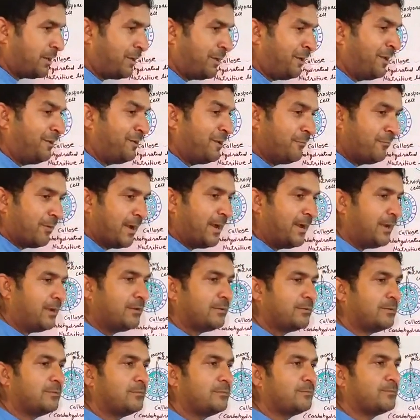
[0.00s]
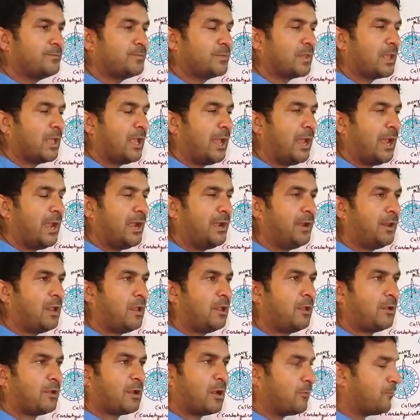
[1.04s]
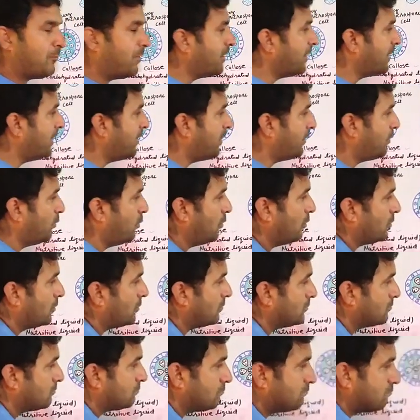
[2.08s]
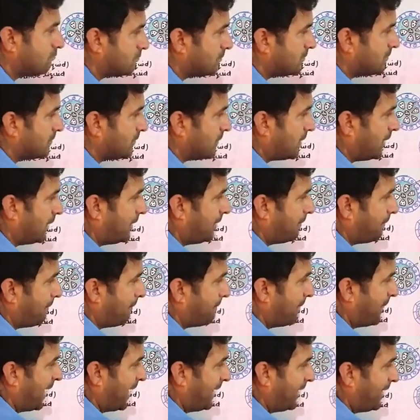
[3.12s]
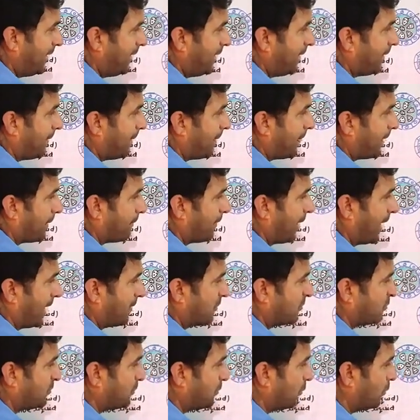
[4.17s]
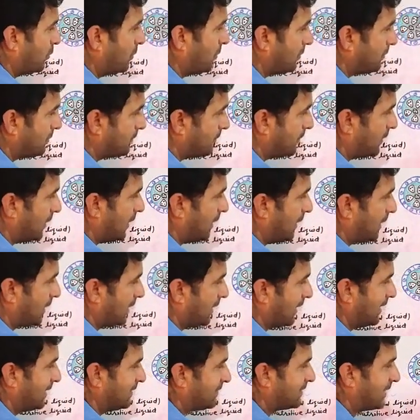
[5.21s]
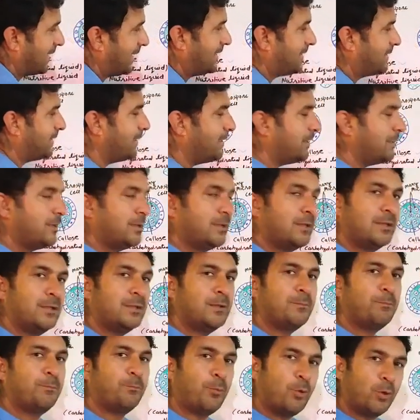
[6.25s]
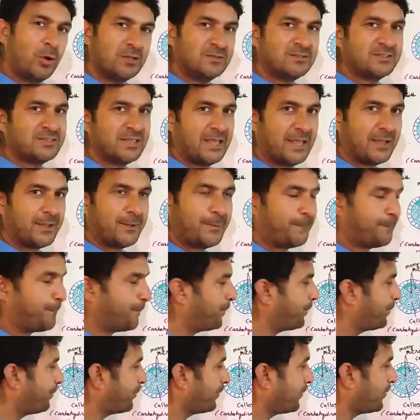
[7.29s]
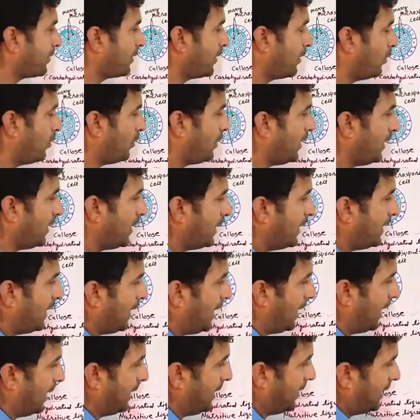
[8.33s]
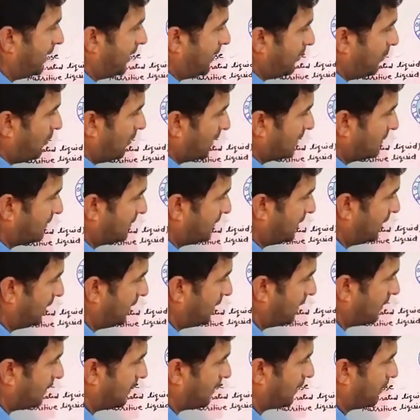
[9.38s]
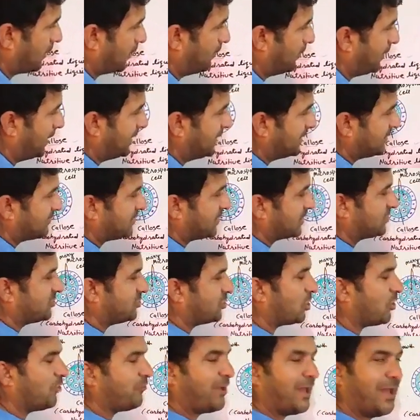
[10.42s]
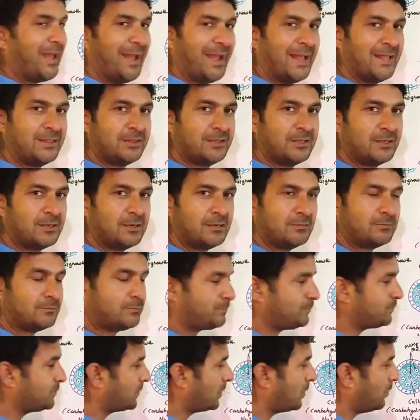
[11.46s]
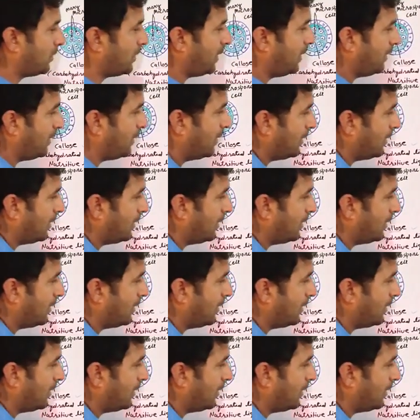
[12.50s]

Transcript: divide and convert into many microspore here inside the pollen sac. Okay, and here you can see the complete structure of anther. Okay,